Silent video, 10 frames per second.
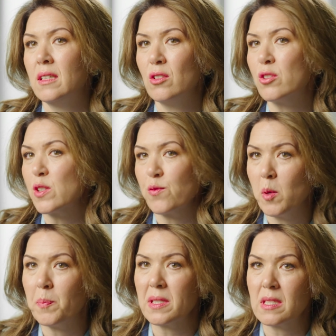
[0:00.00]
not just from
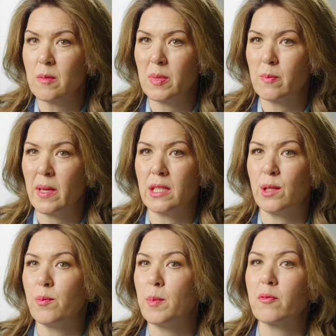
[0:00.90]
a business
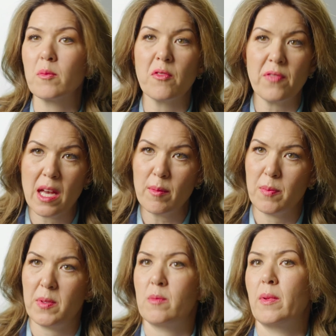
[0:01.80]
perspective, but from a family
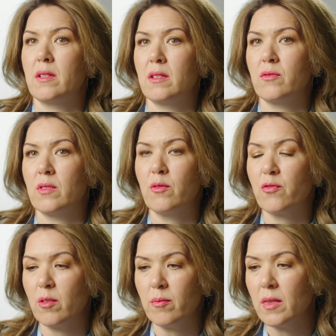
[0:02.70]
perspective and
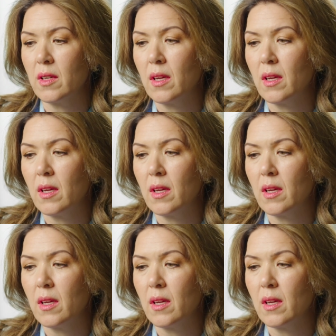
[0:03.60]
from